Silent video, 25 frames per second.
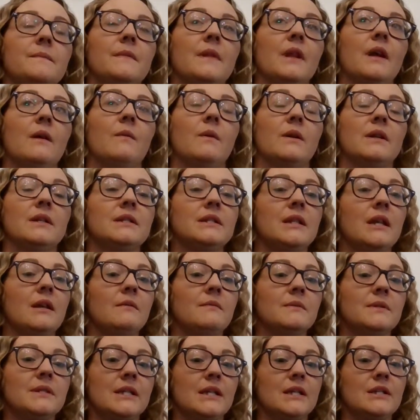I want to say it
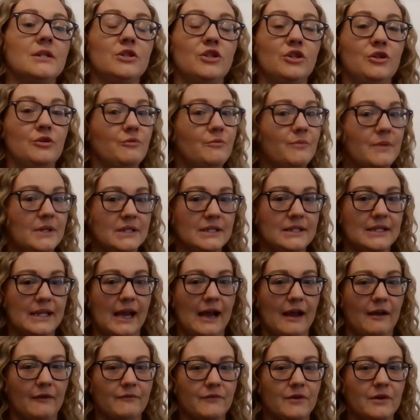was like 2 months
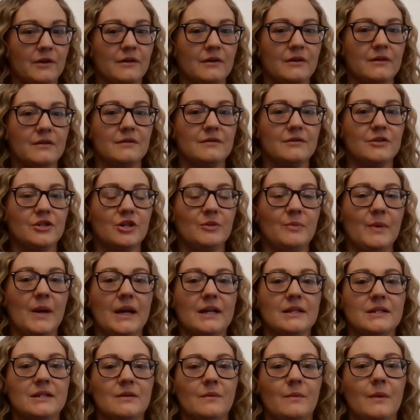after she
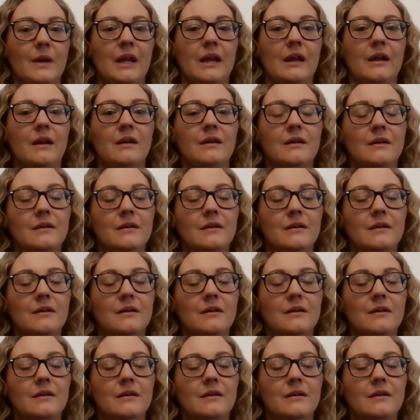passed away.